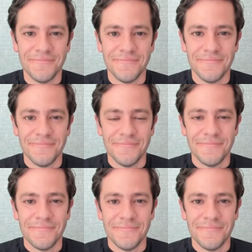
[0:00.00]

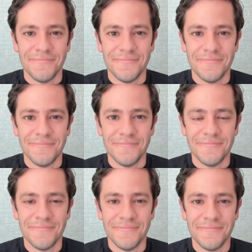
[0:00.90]

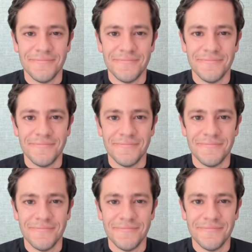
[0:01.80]

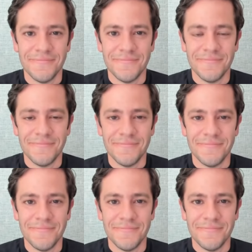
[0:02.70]

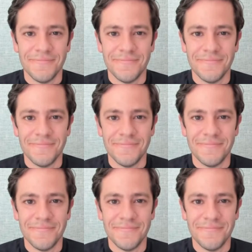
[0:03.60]

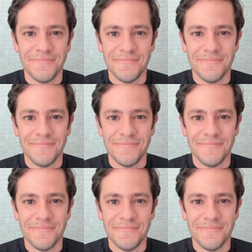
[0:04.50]
(not speaking)